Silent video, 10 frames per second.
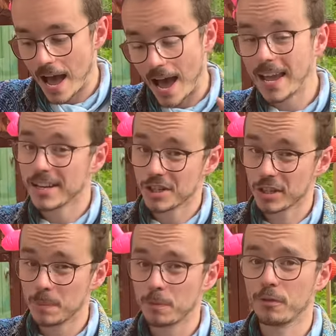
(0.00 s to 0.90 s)
I
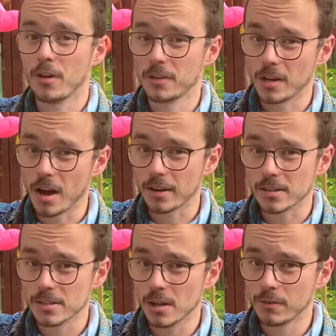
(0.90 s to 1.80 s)
actually prefer the darker
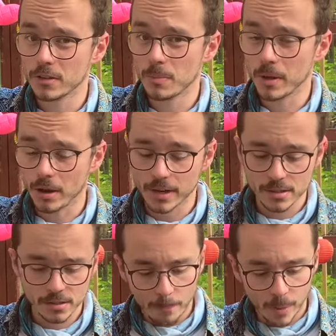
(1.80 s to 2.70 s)
silver, to be honest,